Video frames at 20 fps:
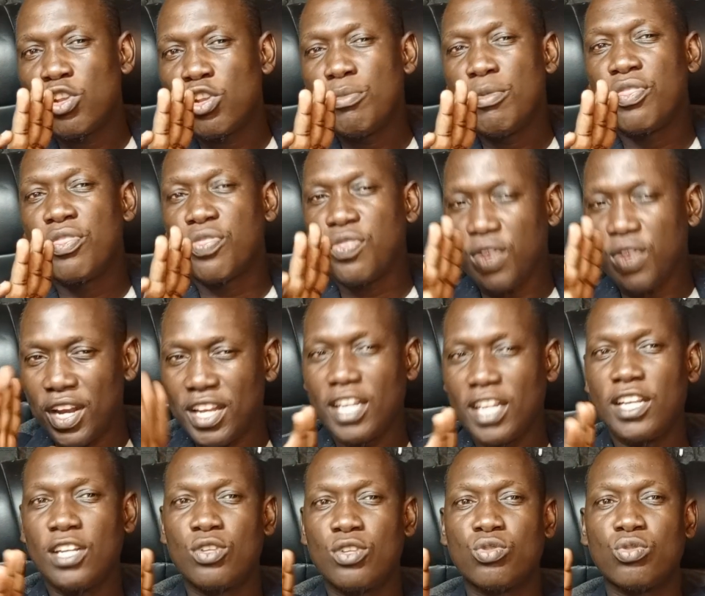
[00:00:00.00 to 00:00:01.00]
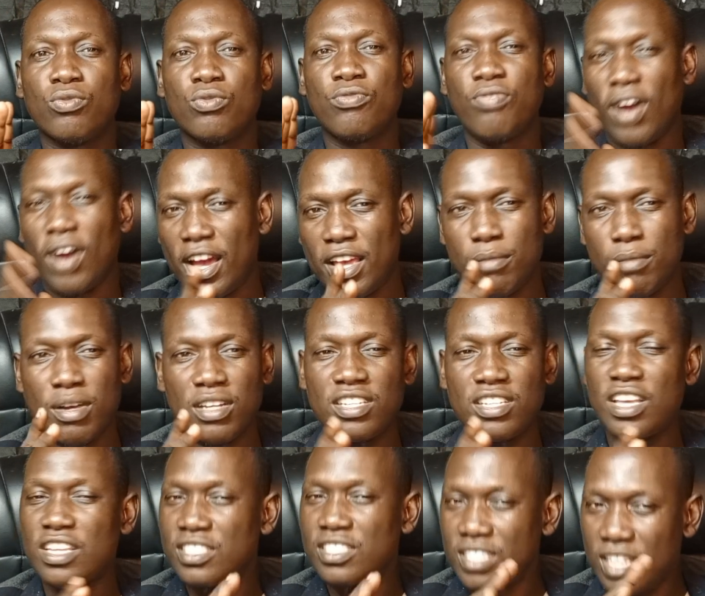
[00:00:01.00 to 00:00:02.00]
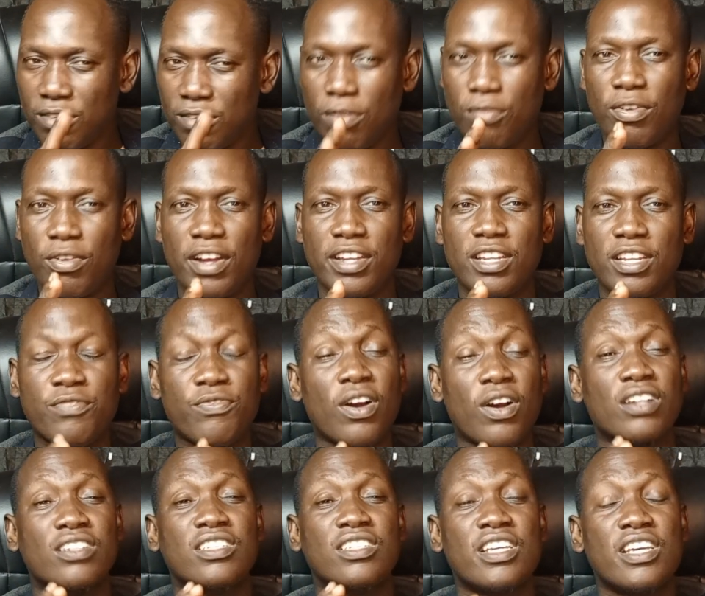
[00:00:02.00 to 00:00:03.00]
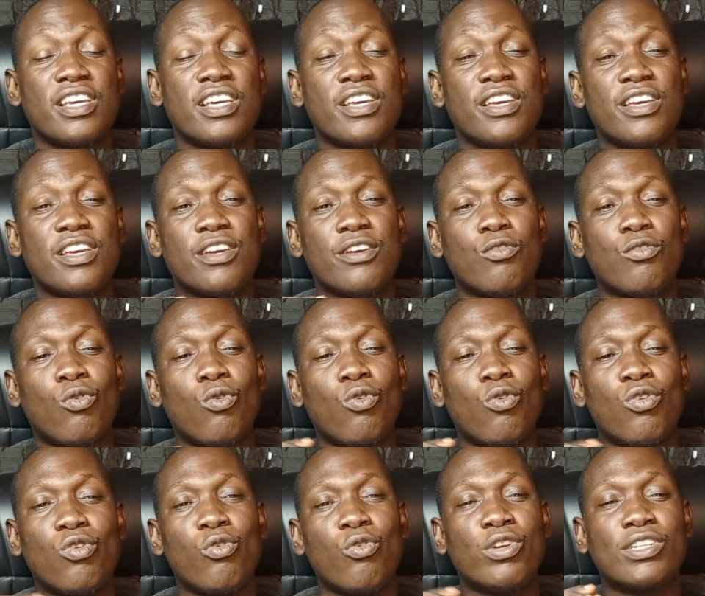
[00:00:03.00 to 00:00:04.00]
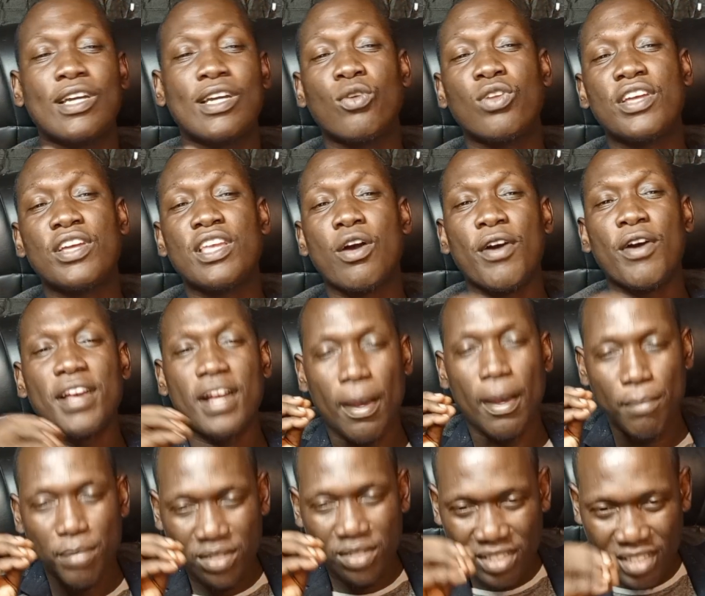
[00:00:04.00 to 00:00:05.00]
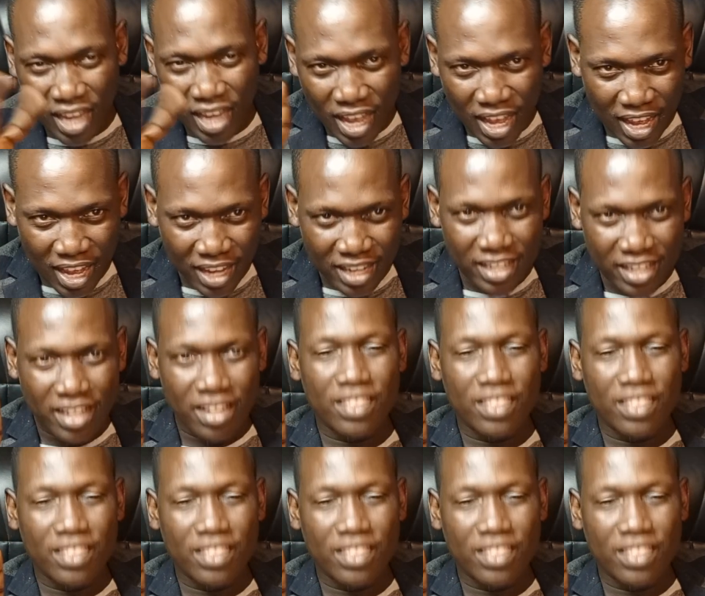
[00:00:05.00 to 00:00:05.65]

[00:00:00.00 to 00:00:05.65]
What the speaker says: been threatening to vie, but he has never vied. In fact, Wetangula hajawahi kabisa.